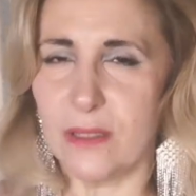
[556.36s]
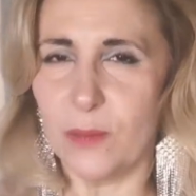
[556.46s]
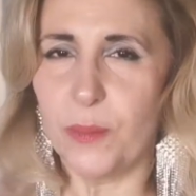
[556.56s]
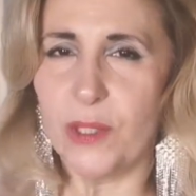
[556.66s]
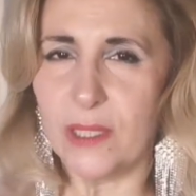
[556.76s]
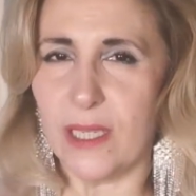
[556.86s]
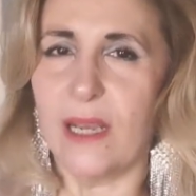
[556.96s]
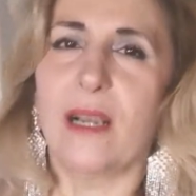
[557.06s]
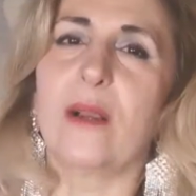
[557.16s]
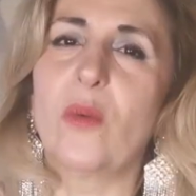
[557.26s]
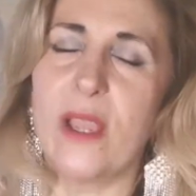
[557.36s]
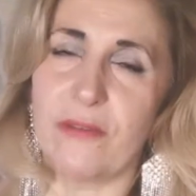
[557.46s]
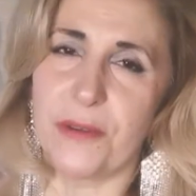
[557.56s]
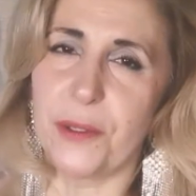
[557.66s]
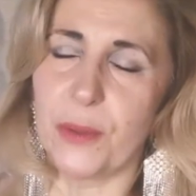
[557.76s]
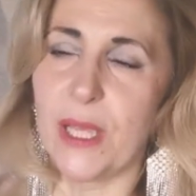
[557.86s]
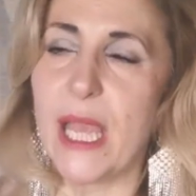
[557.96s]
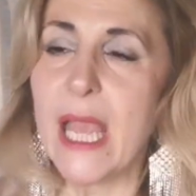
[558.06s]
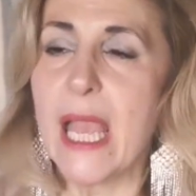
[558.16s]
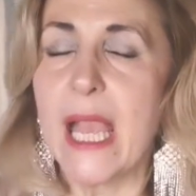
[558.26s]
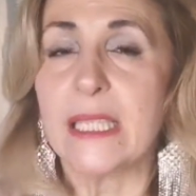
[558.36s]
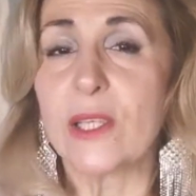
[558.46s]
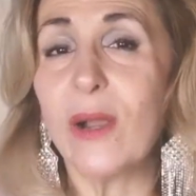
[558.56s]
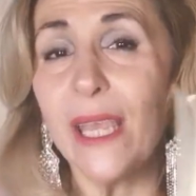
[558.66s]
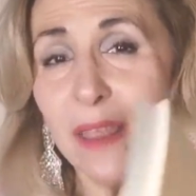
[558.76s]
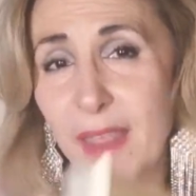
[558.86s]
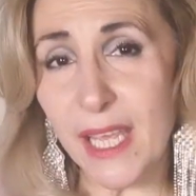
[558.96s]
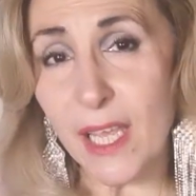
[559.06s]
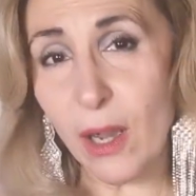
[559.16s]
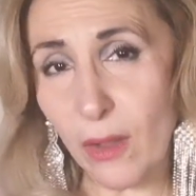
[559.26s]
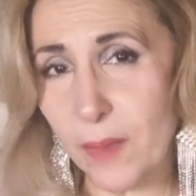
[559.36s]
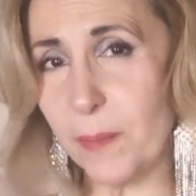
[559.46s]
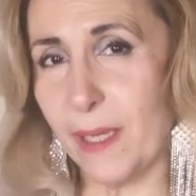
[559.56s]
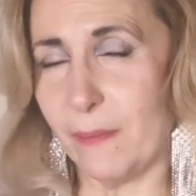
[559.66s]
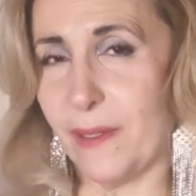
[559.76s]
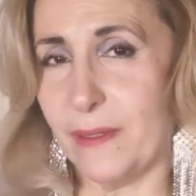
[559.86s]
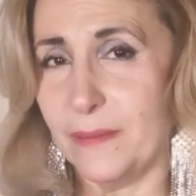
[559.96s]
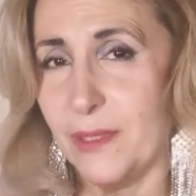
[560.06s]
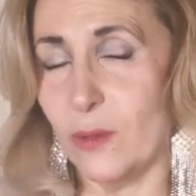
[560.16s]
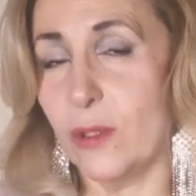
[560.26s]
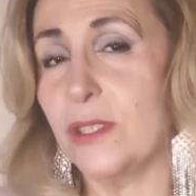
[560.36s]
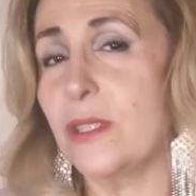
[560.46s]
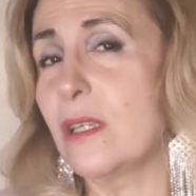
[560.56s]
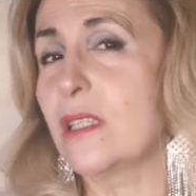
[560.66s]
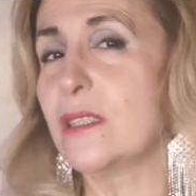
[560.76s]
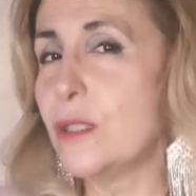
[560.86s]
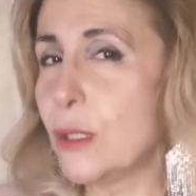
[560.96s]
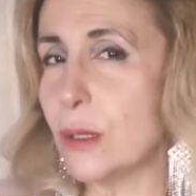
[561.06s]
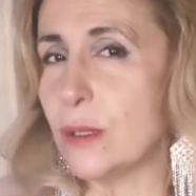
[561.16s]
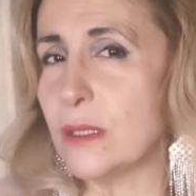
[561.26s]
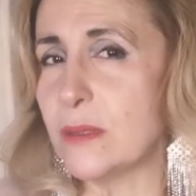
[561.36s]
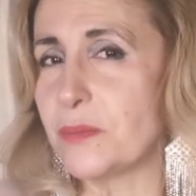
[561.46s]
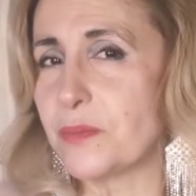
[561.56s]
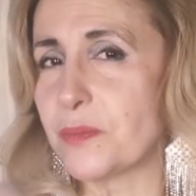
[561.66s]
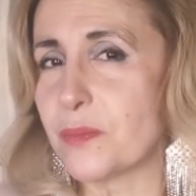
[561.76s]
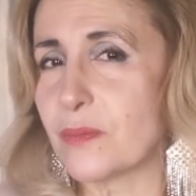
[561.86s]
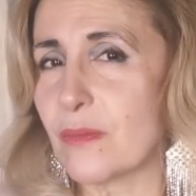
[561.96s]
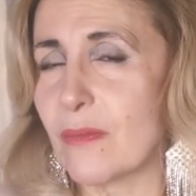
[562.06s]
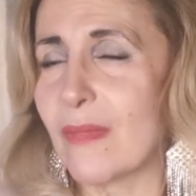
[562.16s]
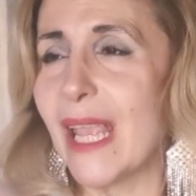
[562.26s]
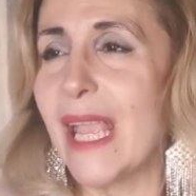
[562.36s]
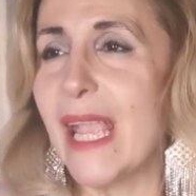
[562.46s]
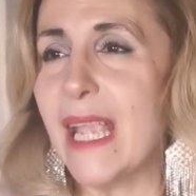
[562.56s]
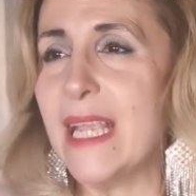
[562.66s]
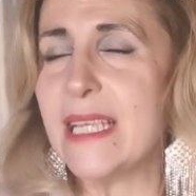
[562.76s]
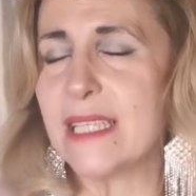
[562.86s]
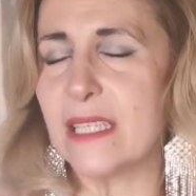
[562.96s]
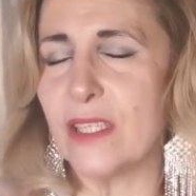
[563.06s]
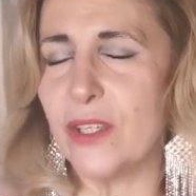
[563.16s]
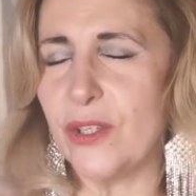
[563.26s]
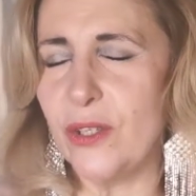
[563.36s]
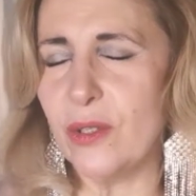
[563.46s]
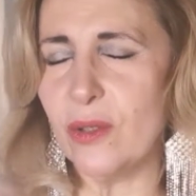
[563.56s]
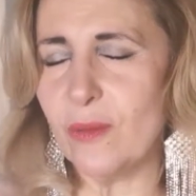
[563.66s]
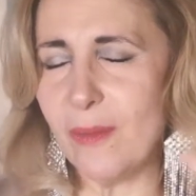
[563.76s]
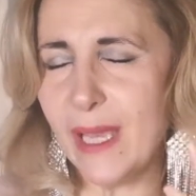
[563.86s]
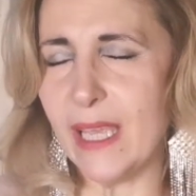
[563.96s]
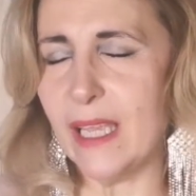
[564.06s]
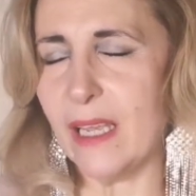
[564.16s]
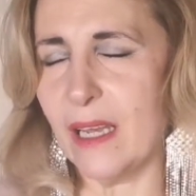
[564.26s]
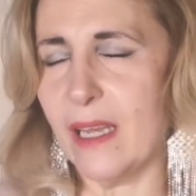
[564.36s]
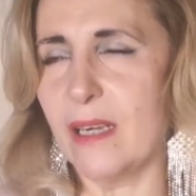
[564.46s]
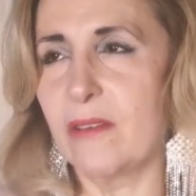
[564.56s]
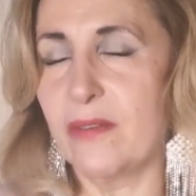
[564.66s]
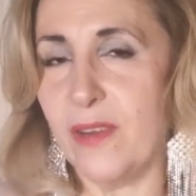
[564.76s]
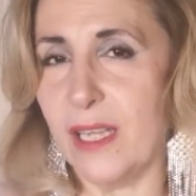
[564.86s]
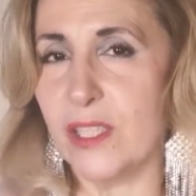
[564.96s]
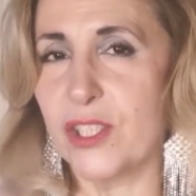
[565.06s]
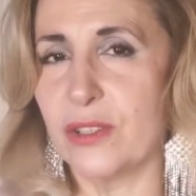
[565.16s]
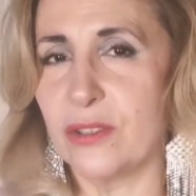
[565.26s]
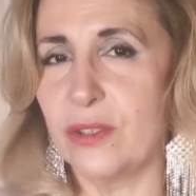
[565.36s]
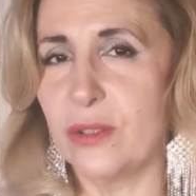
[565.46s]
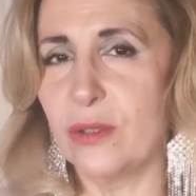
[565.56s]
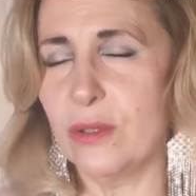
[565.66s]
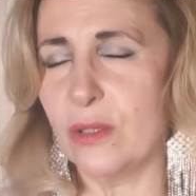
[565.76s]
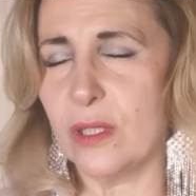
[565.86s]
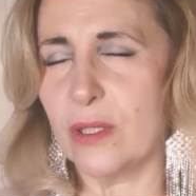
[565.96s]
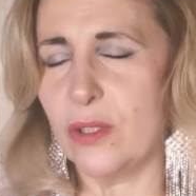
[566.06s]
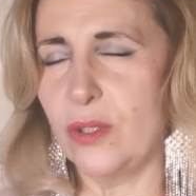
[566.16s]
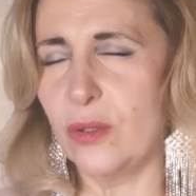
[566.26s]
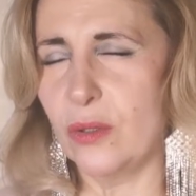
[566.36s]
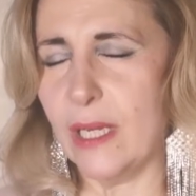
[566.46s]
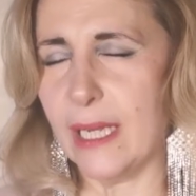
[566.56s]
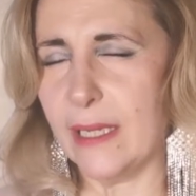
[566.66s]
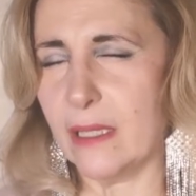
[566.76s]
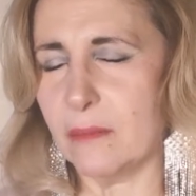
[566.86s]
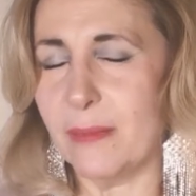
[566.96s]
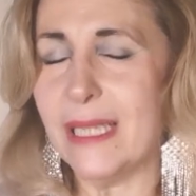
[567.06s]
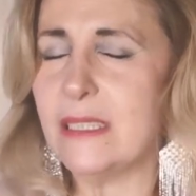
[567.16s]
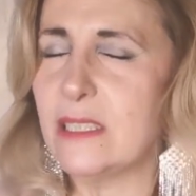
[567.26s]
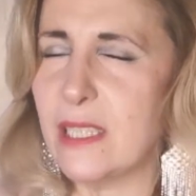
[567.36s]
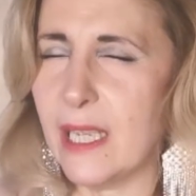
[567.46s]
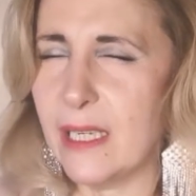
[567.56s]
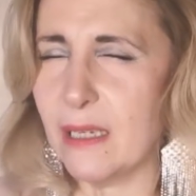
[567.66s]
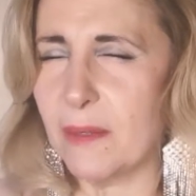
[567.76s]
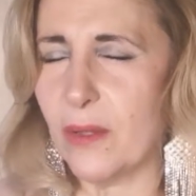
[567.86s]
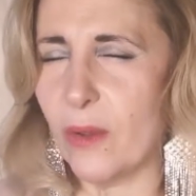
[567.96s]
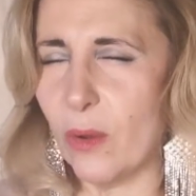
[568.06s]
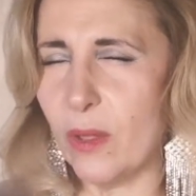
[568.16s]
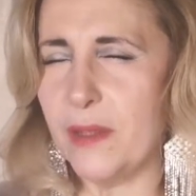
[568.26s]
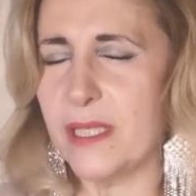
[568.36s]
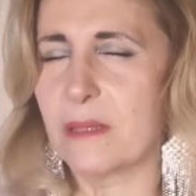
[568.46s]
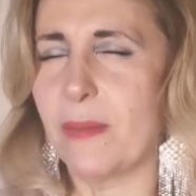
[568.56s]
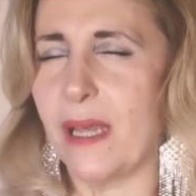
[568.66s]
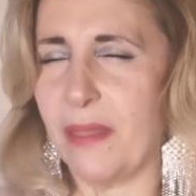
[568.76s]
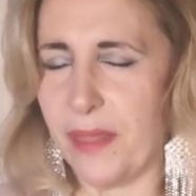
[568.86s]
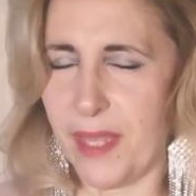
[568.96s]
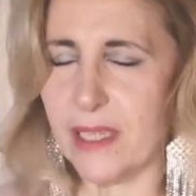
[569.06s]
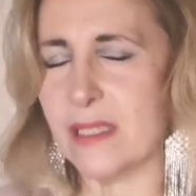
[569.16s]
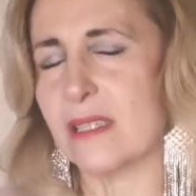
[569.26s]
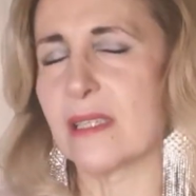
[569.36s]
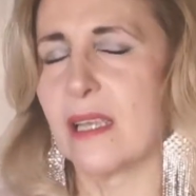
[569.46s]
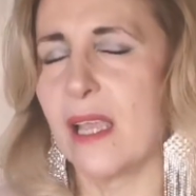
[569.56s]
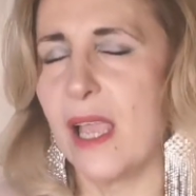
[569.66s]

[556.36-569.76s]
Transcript: You put it away from you. So in the other paper, what you're gonna do is you make a reflection. You meditate about all these bad things,